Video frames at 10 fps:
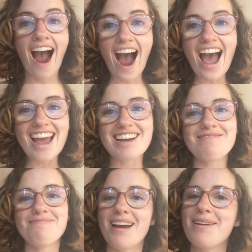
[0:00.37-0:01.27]
Hi,
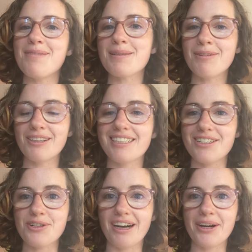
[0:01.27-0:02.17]
my name is Melissa
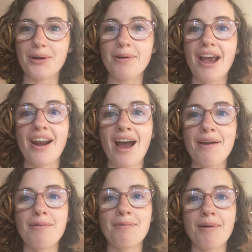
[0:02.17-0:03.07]
Charenko, and
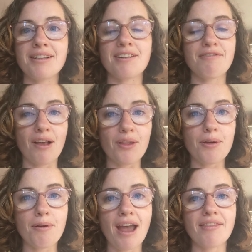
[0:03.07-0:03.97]
I was a
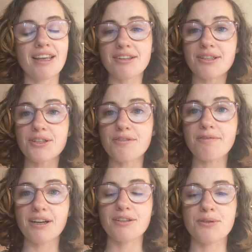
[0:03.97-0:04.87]
fellow at the Institute
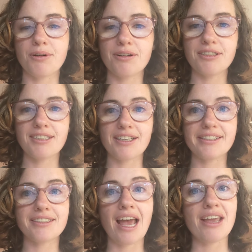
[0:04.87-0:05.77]
for Historical
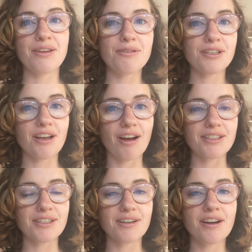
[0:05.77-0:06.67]
Studies at UT
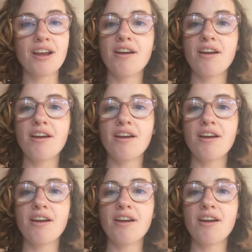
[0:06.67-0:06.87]
Austin